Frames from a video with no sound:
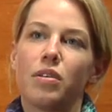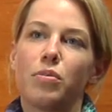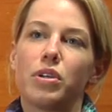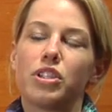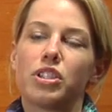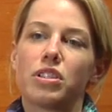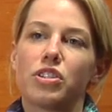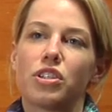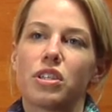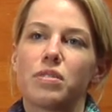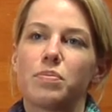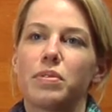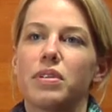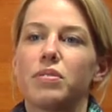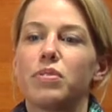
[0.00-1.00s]
which has
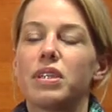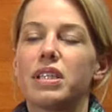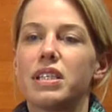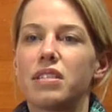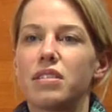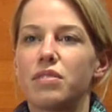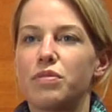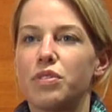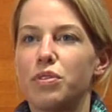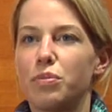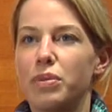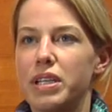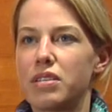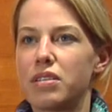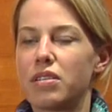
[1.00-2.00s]
just been released a few
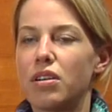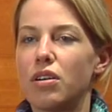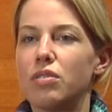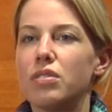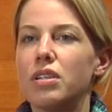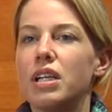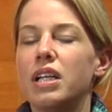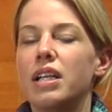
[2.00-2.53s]
weeks ago.